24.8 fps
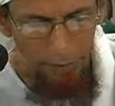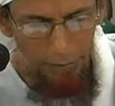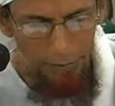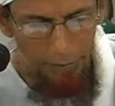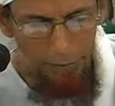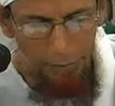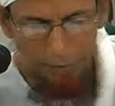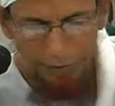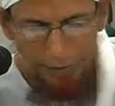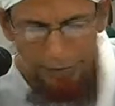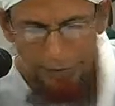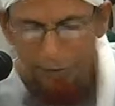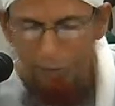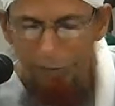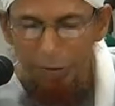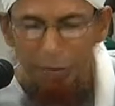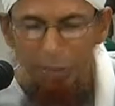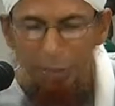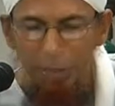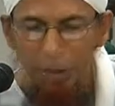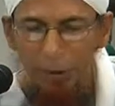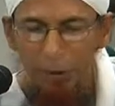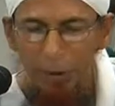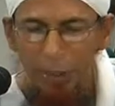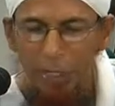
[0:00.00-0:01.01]
Thus, if the
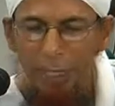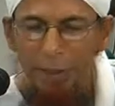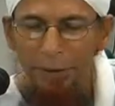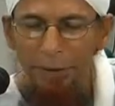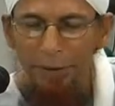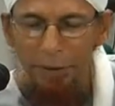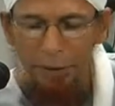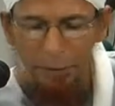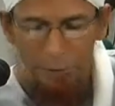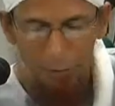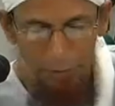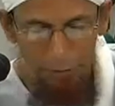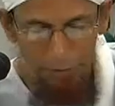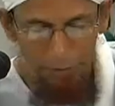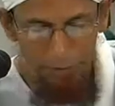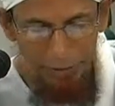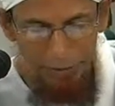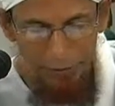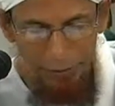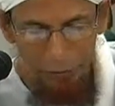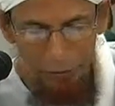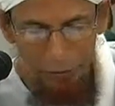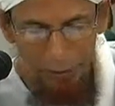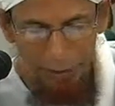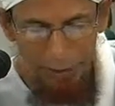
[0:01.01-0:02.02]
Maulana
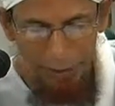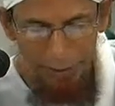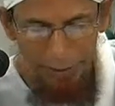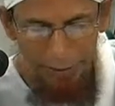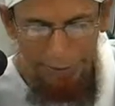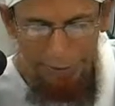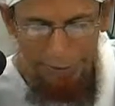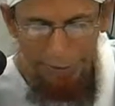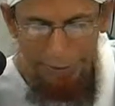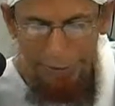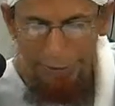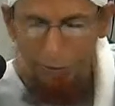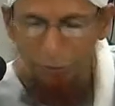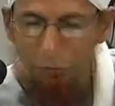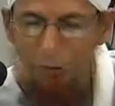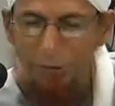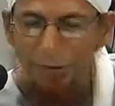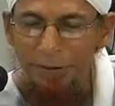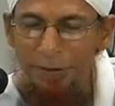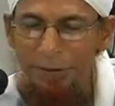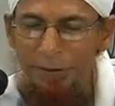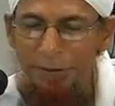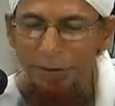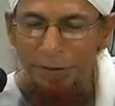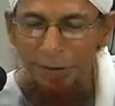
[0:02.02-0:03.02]
Rahmatullah Alayhi had
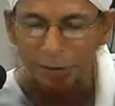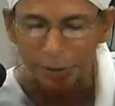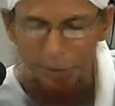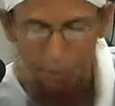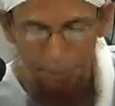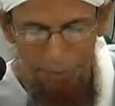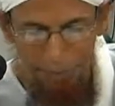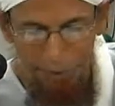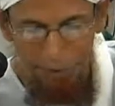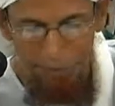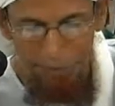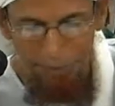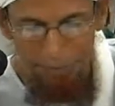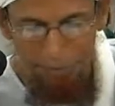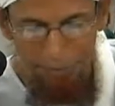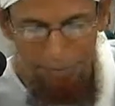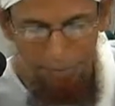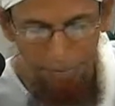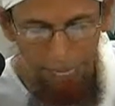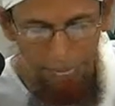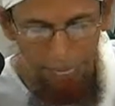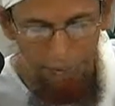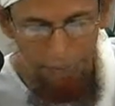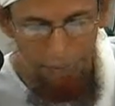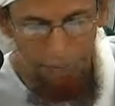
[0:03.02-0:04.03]
written to the man
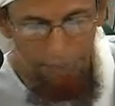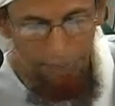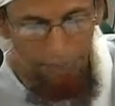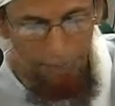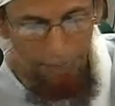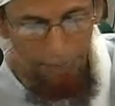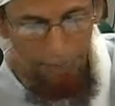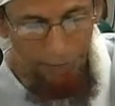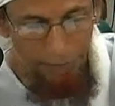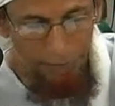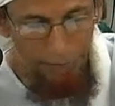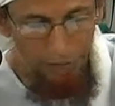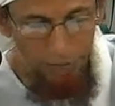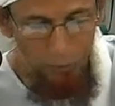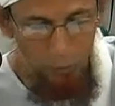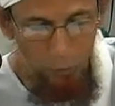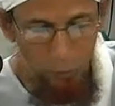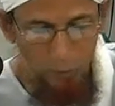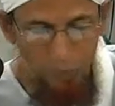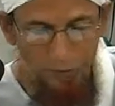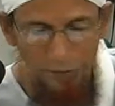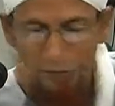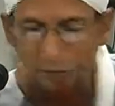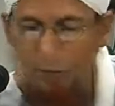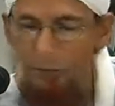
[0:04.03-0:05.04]
that it
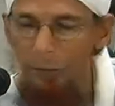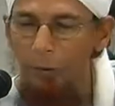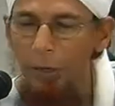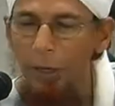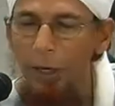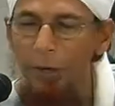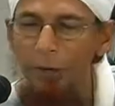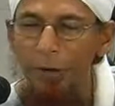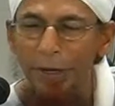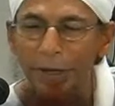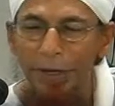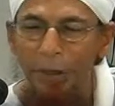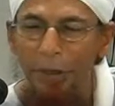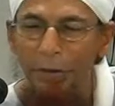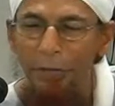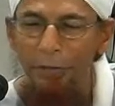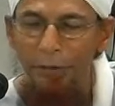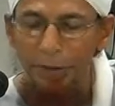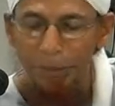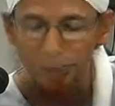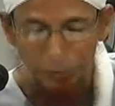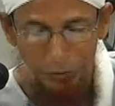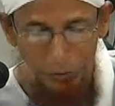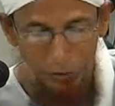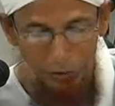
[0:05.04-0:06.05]
was not correct of
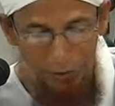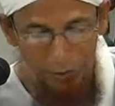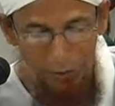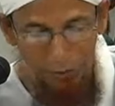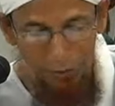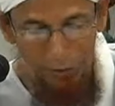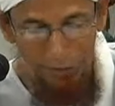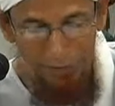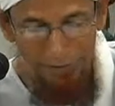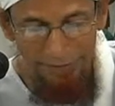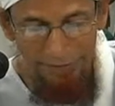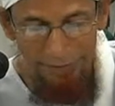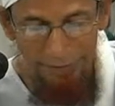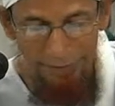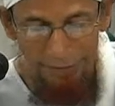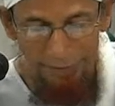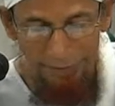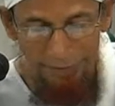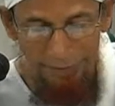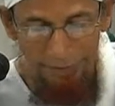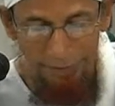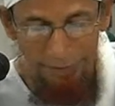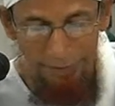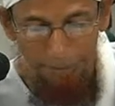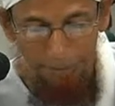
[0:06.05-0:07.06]
him to be
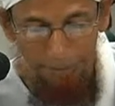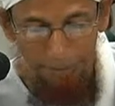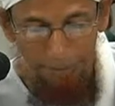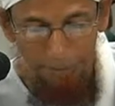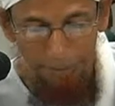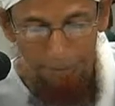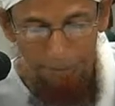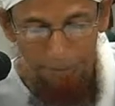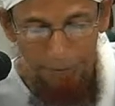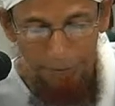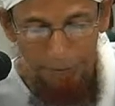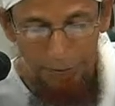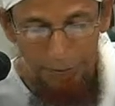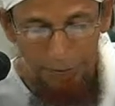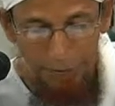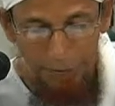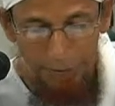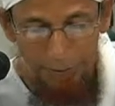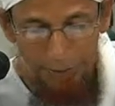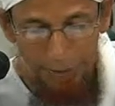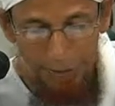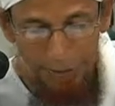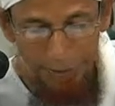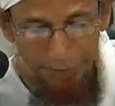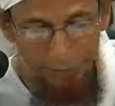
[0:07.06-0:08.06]
restless,
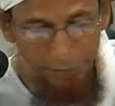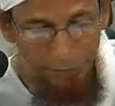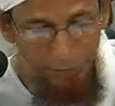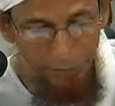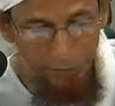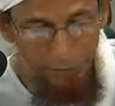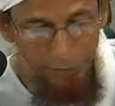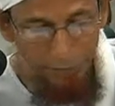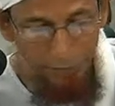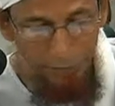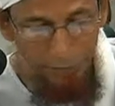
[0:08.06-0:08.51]
then